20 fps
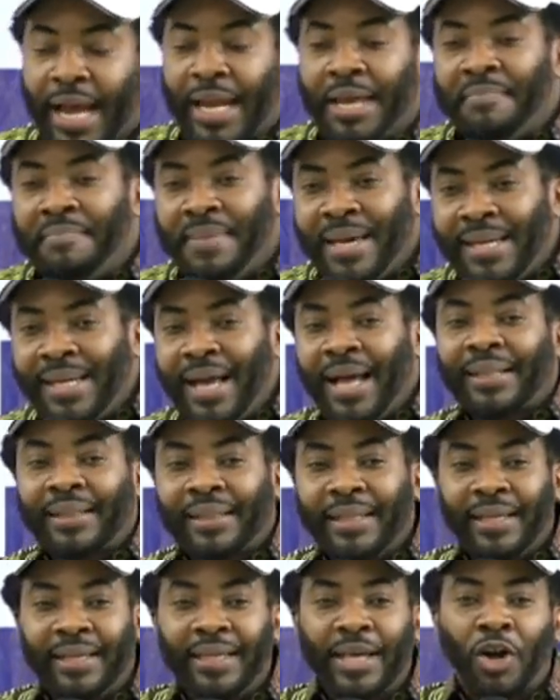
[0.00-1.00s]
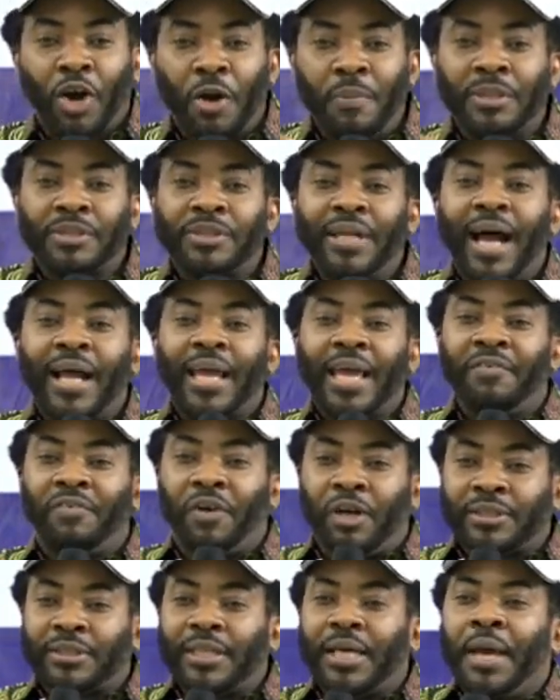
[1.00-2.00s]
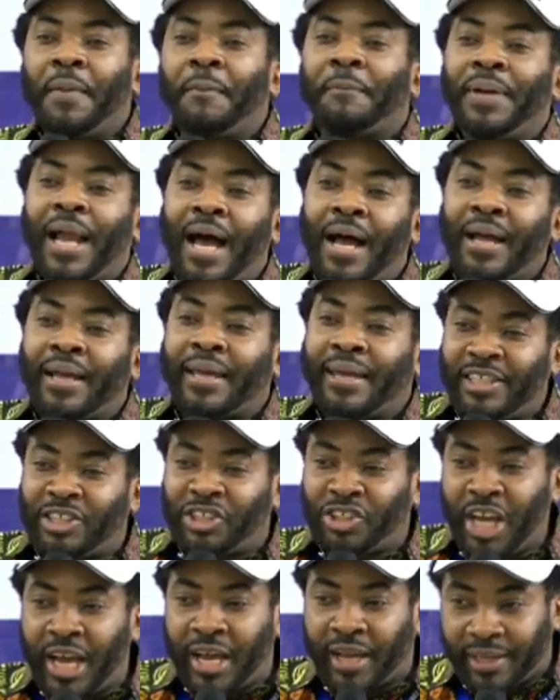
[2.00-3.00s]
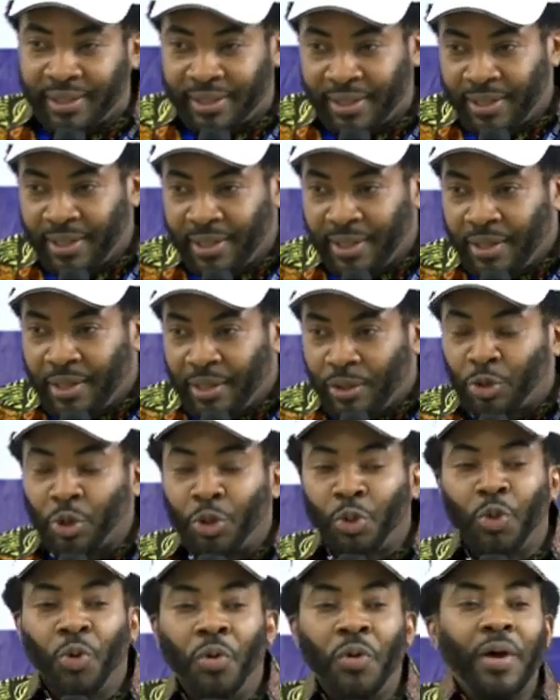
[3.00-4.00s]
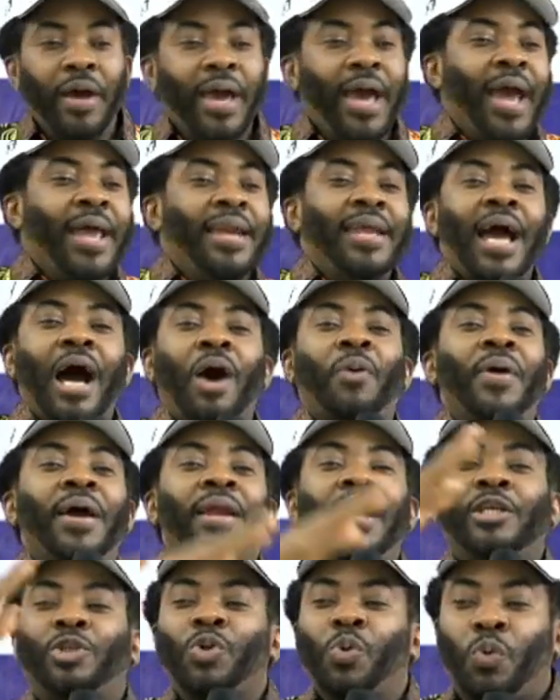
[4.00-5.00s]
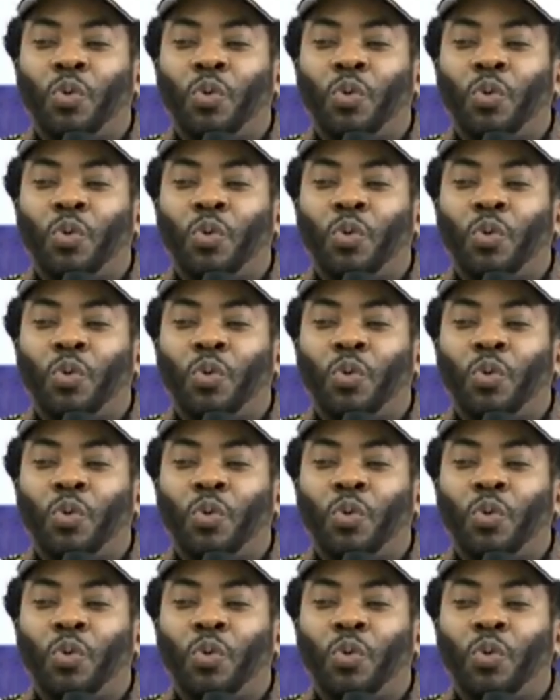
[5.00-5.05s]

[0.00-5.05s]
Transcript: immediately, the Commissioner gave us a blanket check to do any awareness we